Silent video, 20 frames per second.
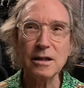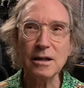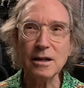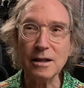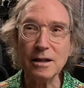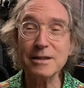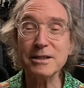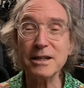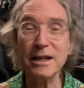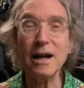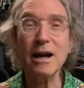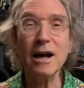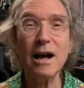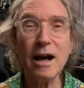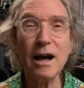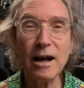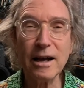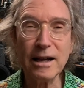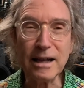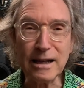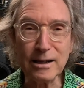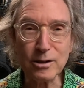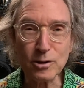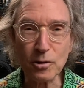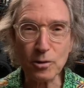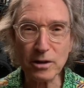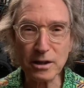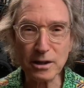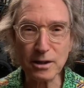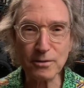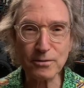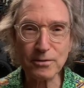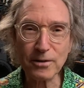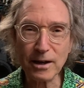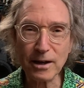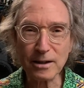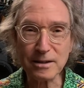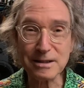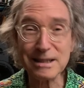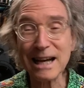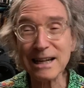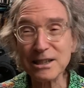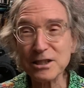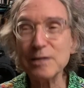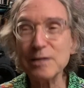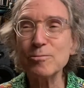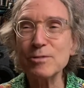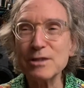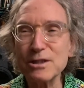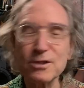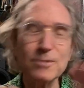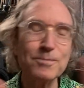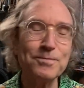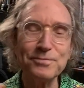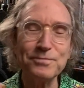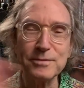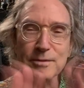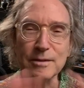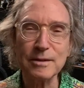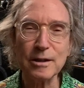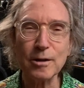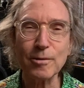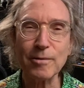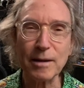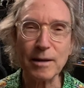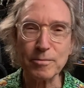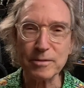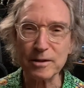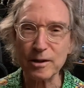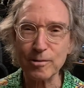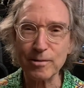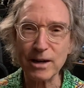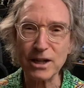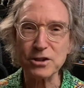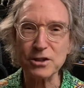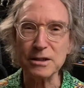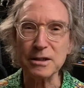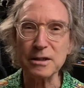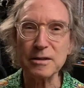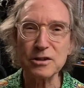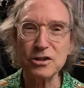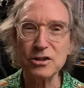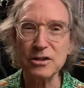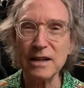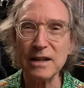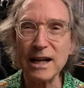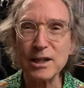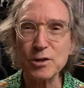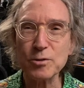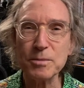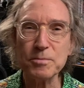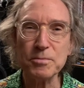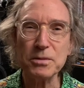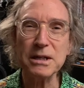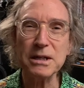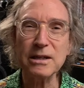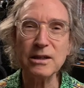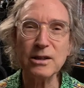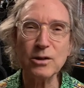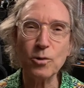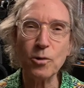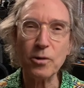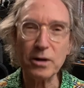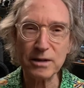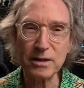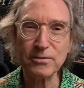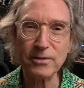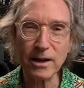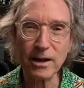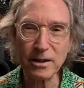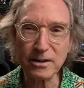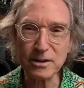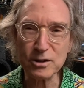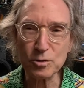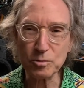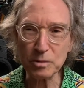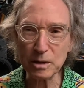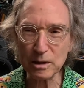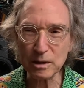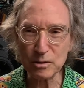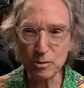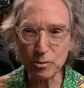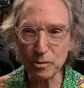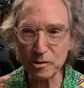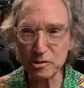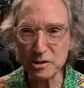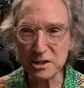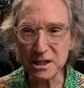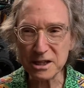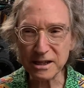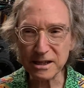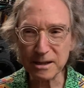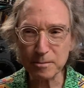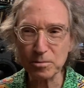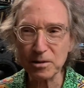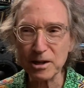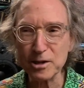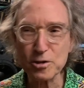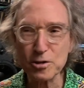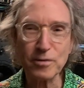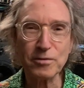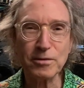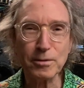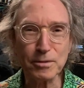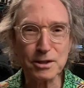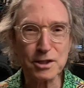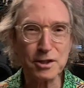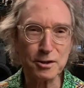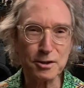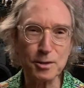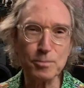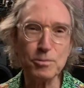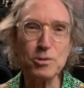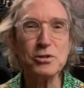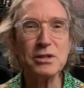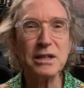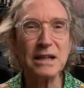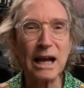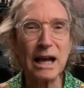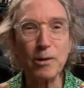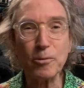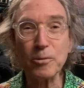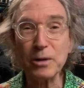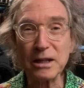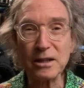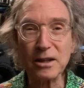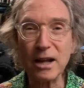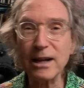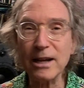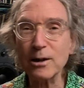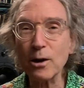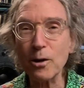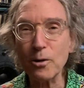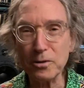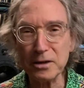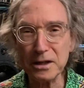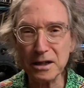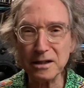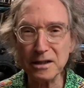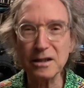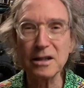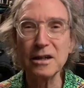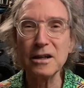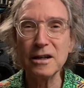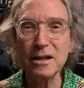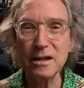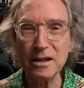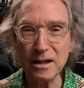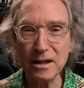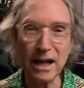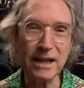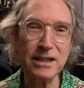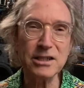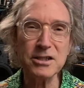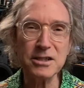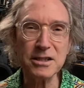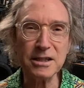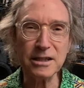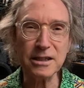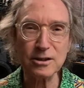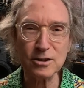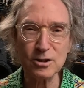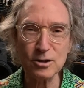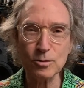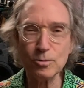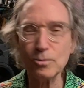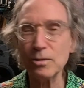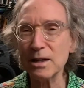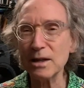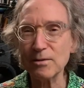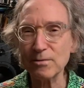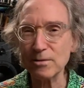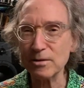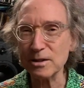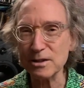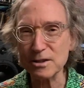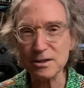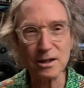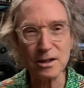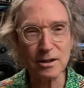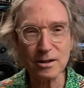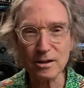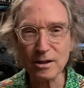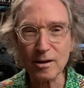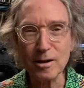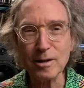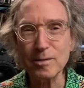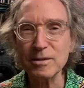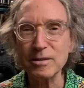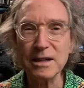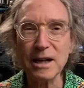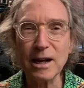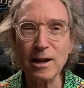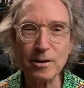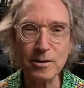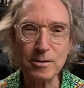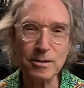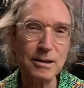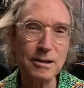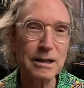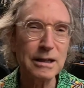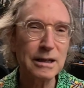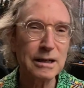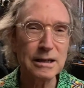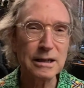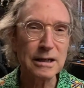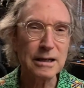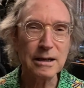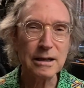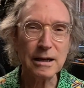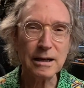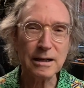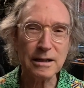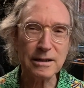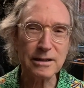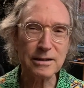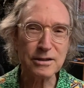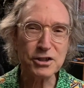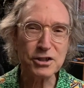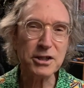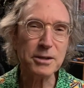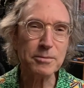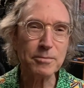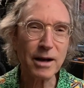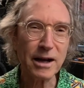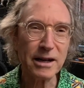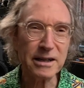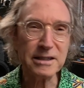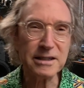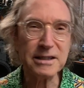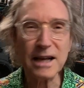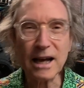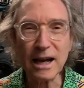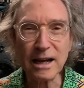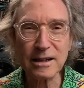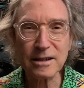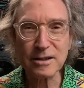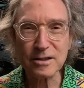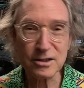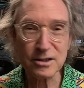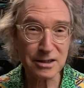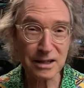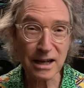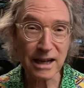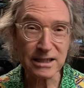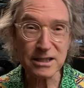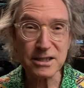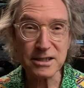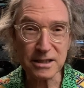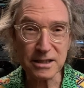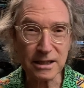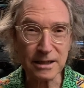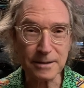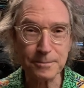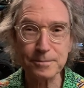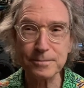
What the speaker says: let's say, a high-end audiophile is. Actually, correction. That's what being an audiophile is. We're seeking pleasure from listening to music, and we like owning nice things. Whatever it is, the $100 shit Monty DAC is a nice thing.